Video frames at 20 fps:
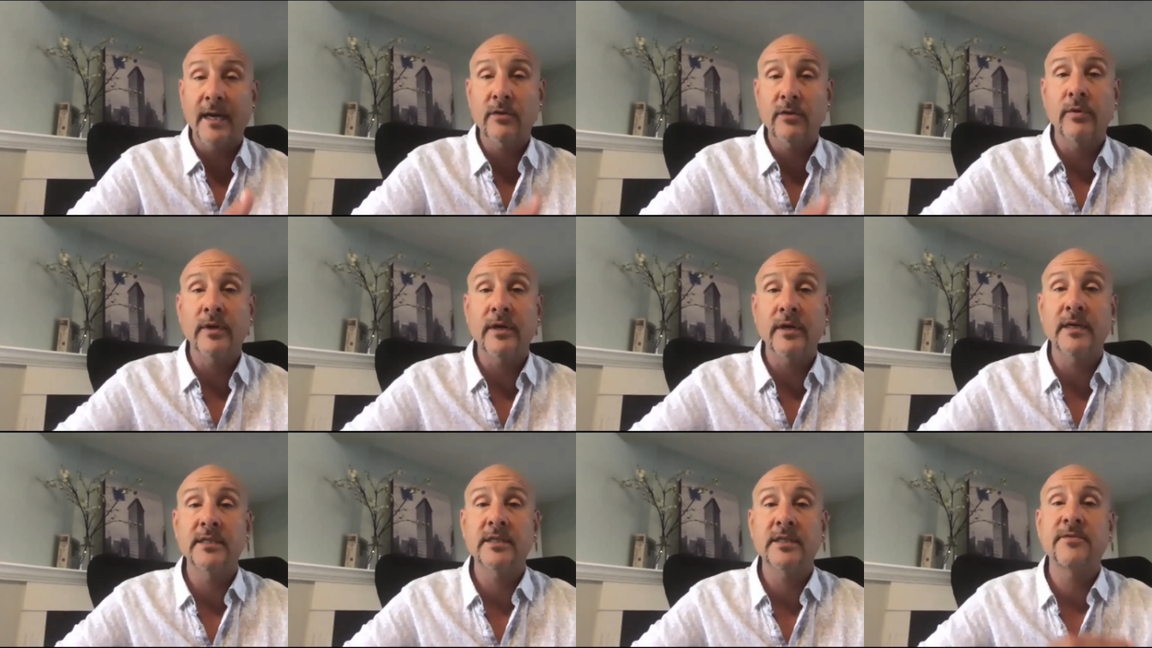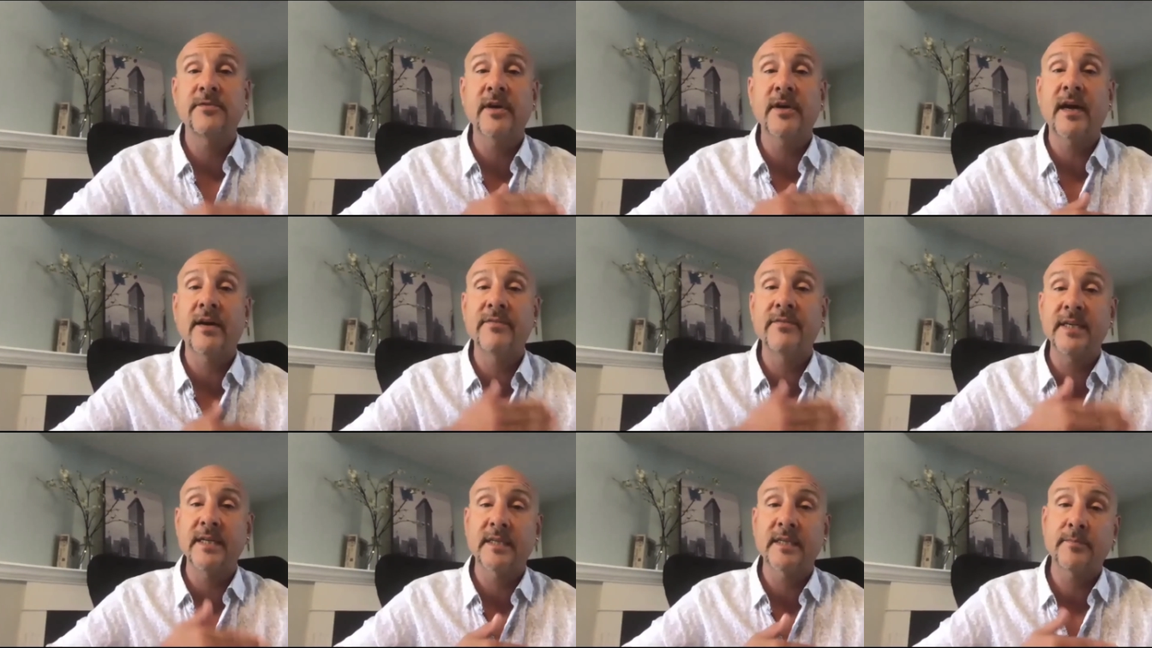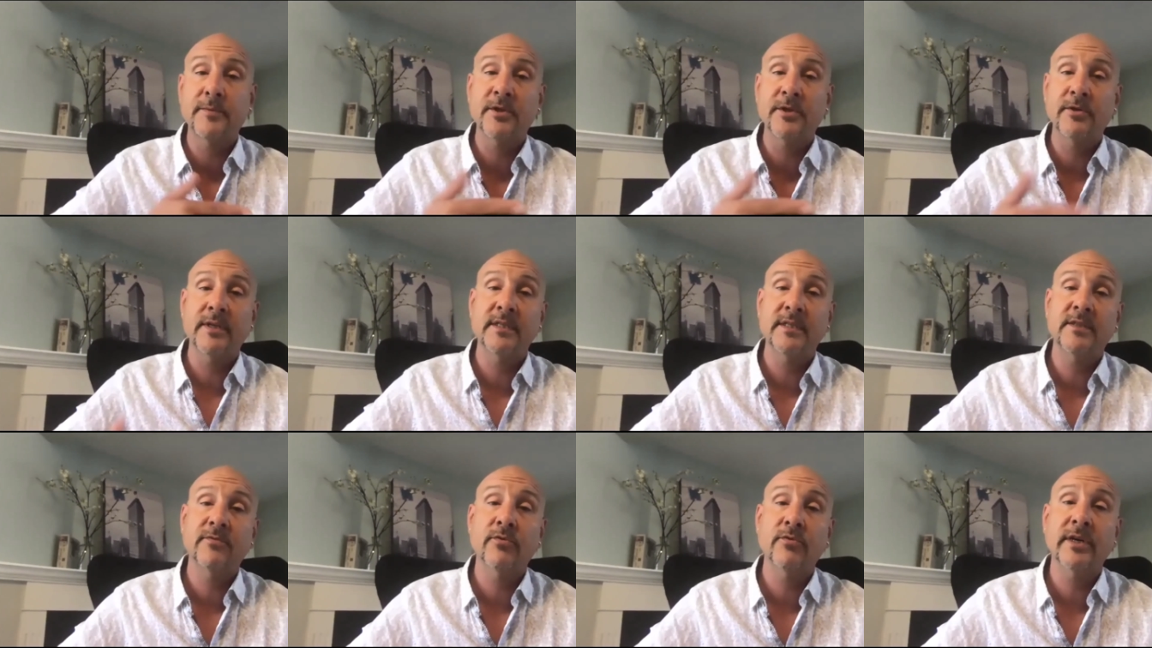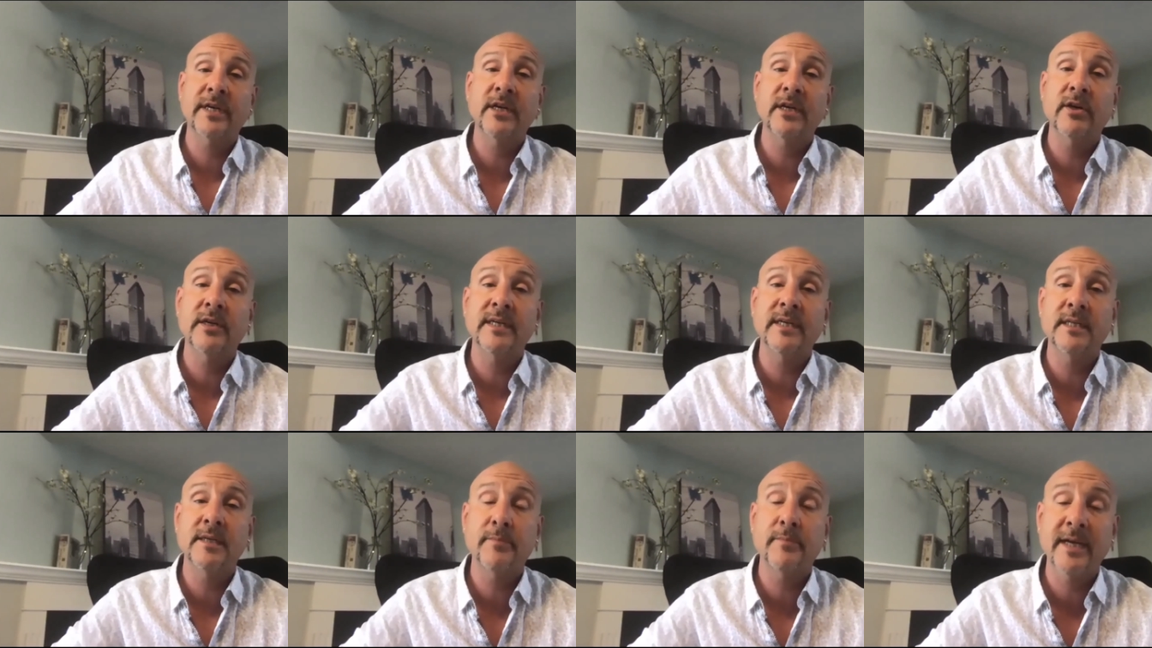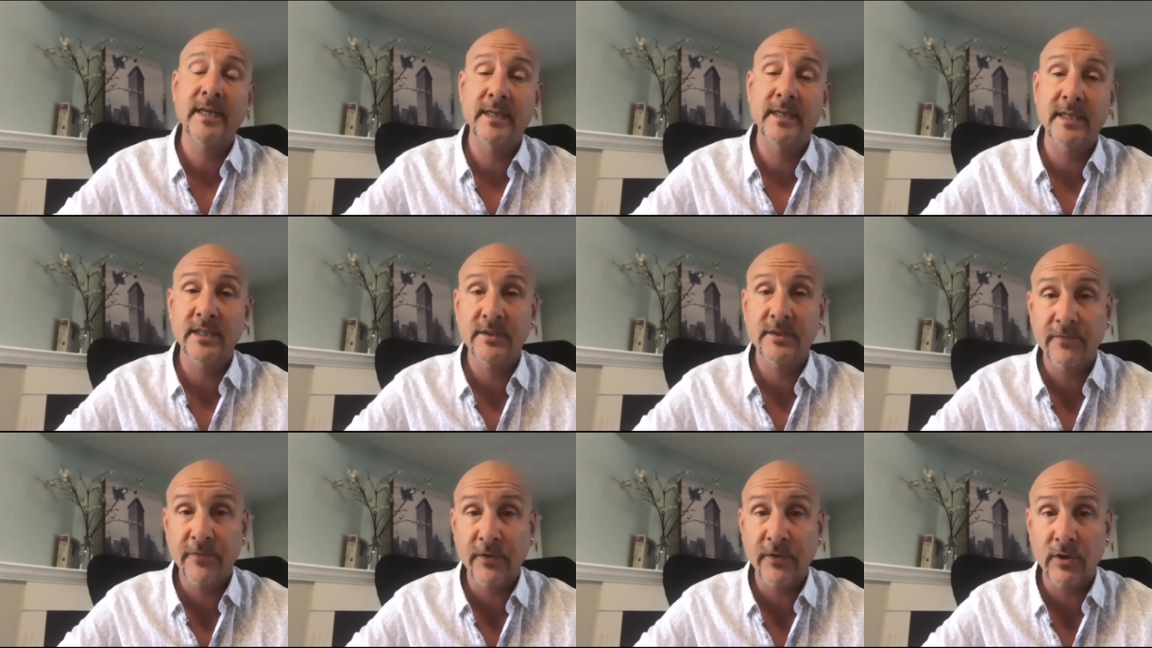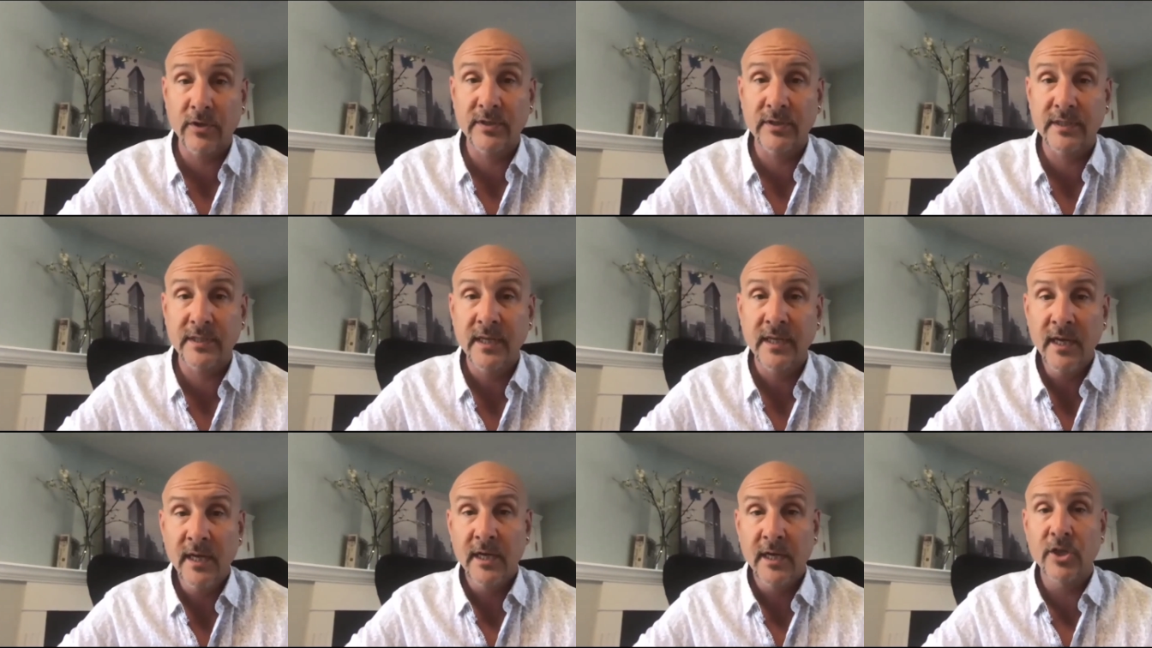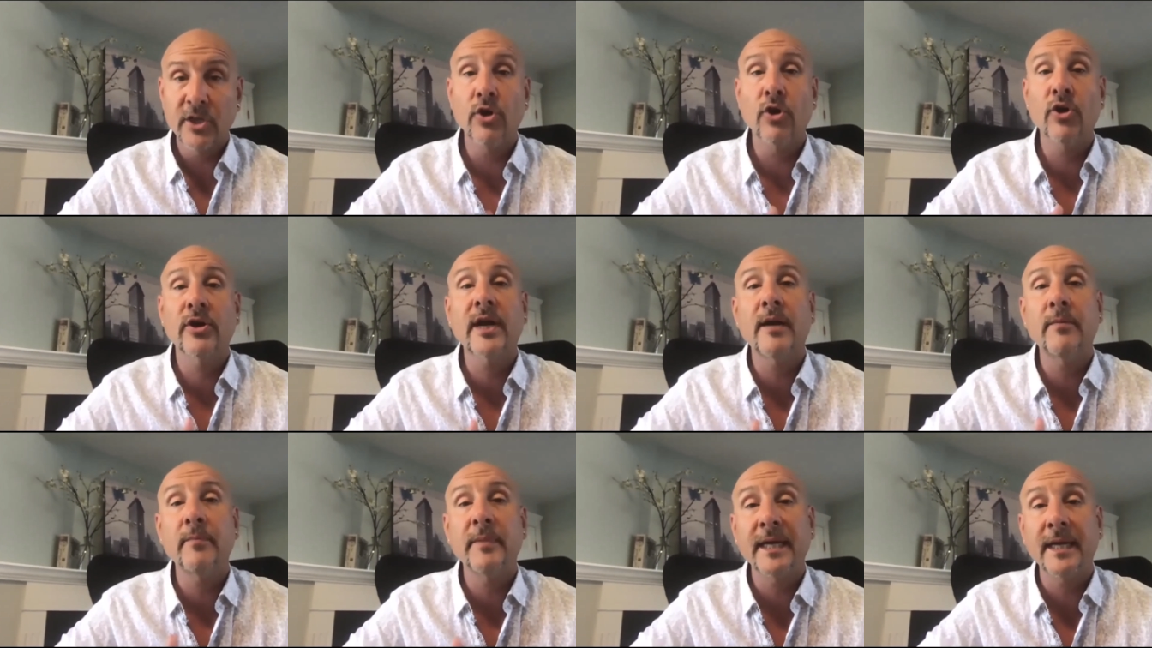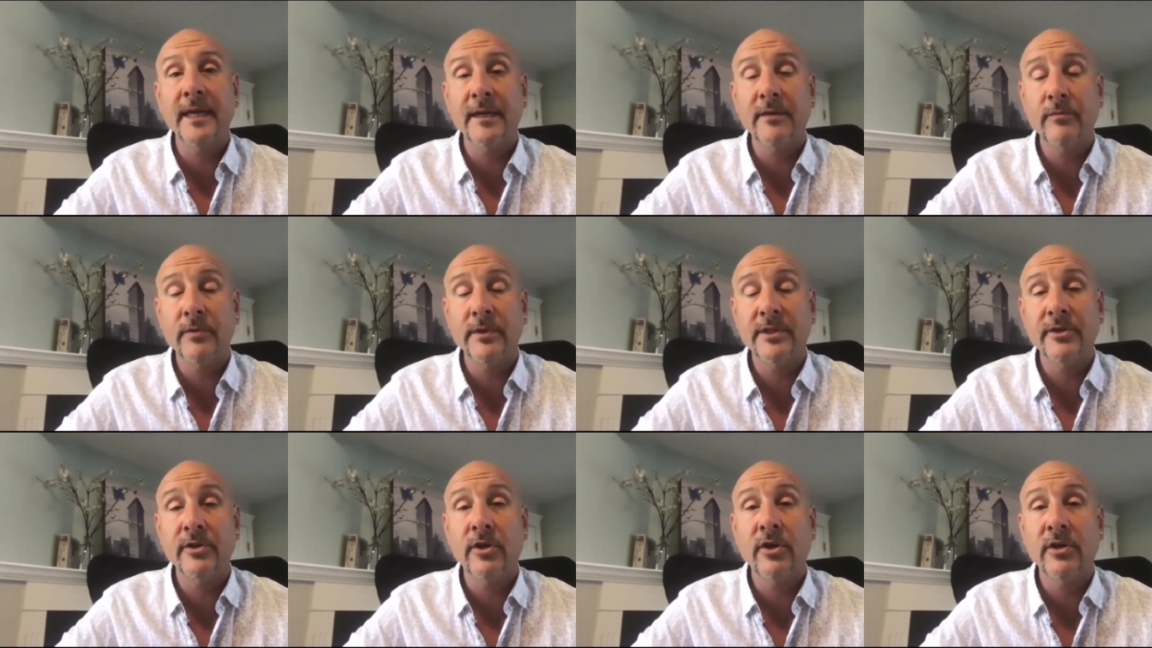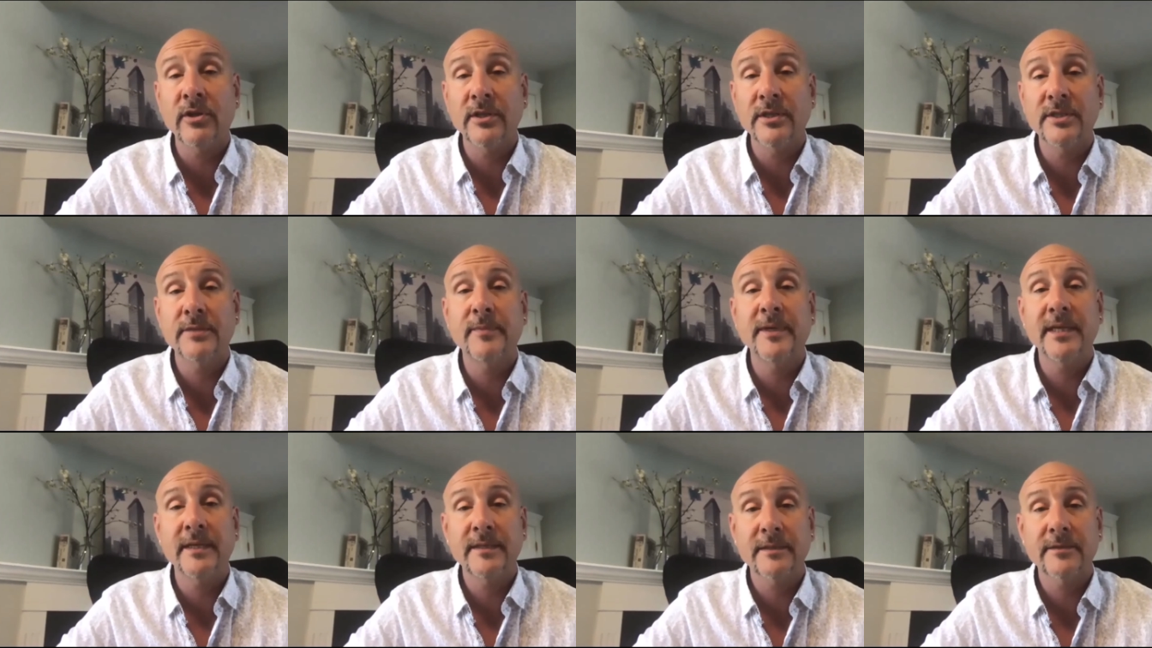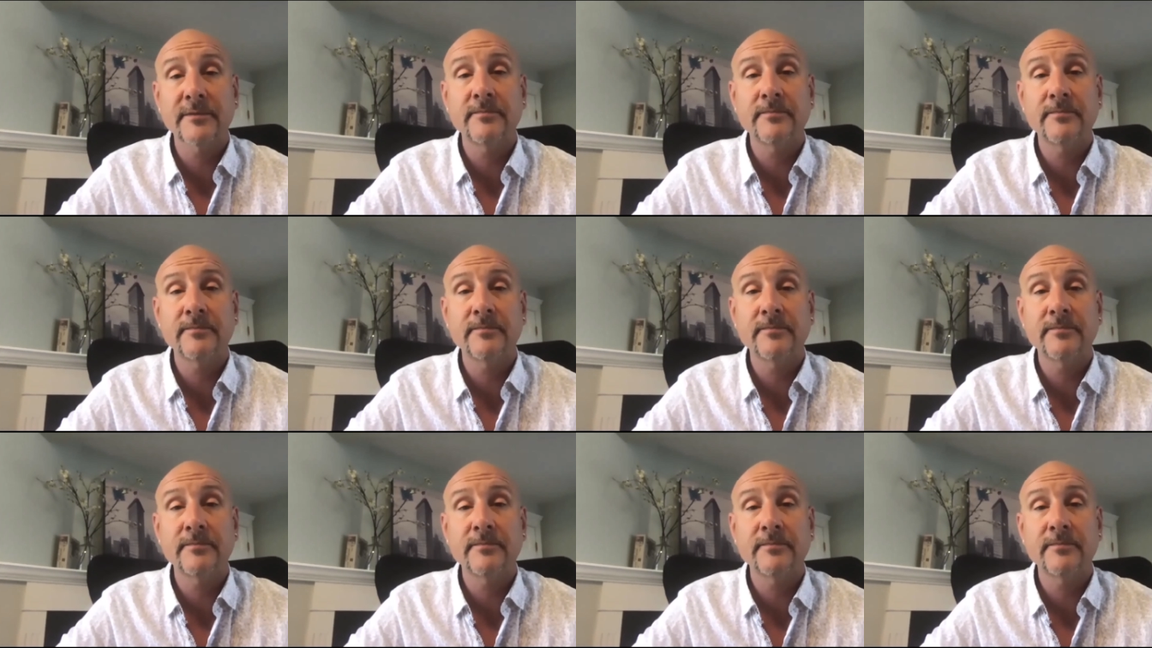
Whereas if you have the experience of working on independence first, you're exactly. coming in with a knowledge base.